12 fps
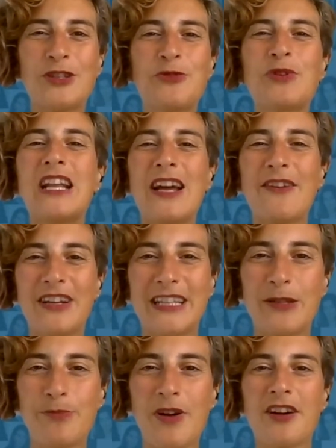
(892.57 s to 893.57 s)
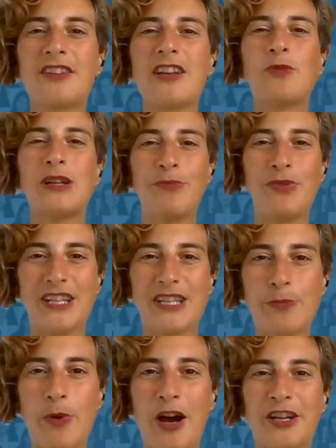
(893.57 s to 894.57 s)
You will have an impact. They will be
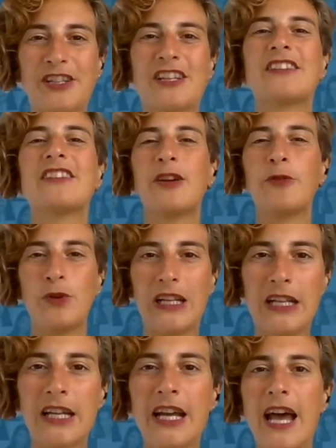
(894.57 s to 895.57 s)
inspired and they will